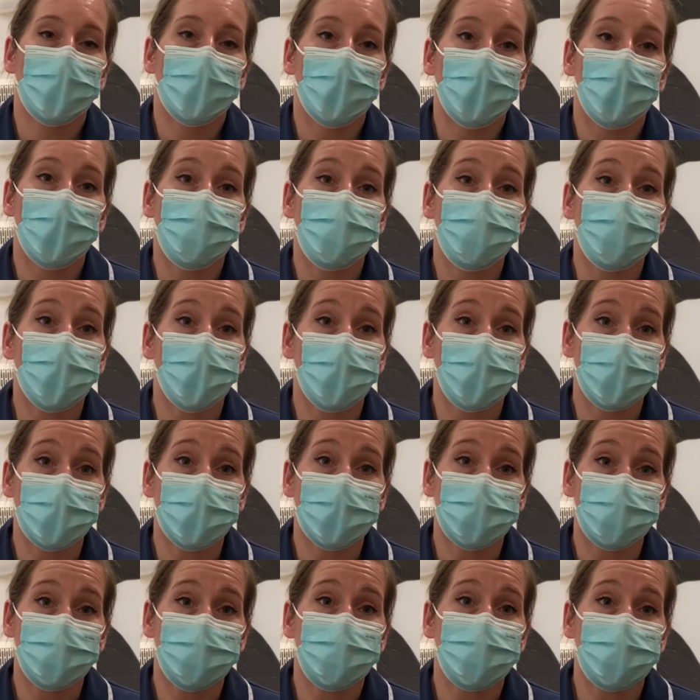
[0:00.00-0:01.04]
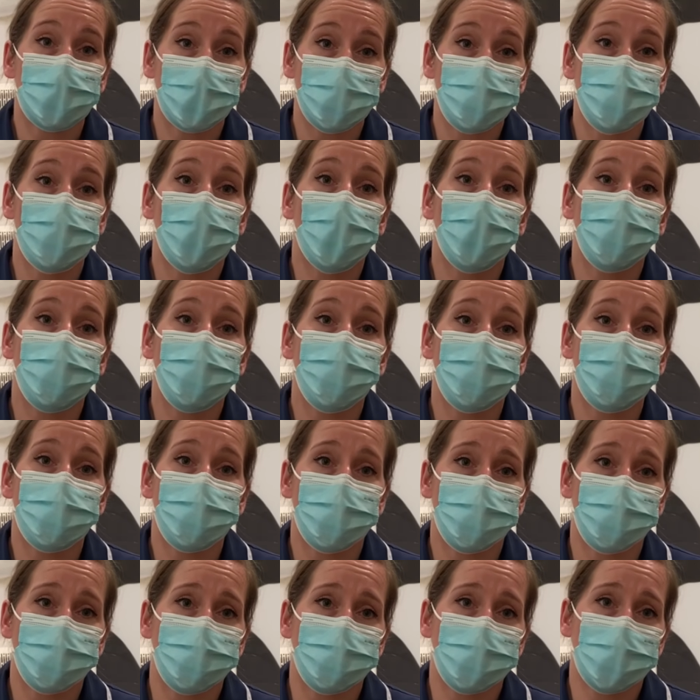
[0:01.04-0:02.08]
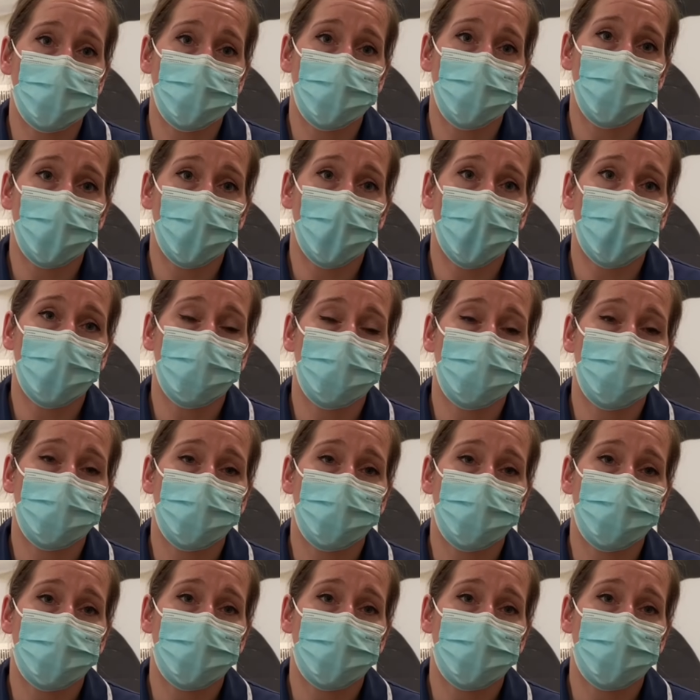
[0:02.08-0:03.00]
And finally, is that nose touching the breast?